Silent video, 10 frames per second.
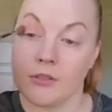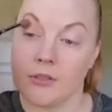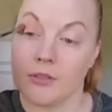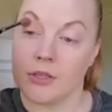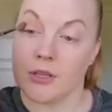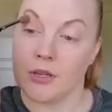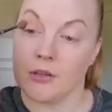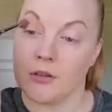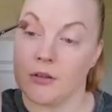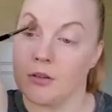just to get a
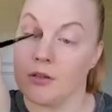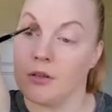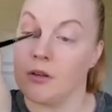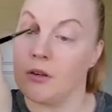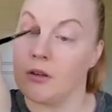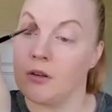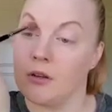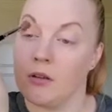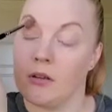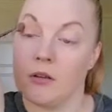good
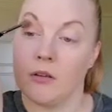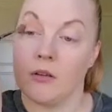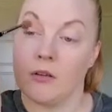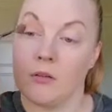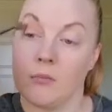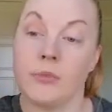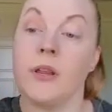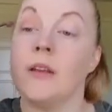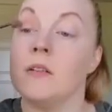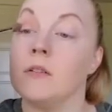
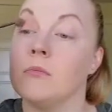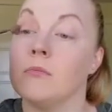blend.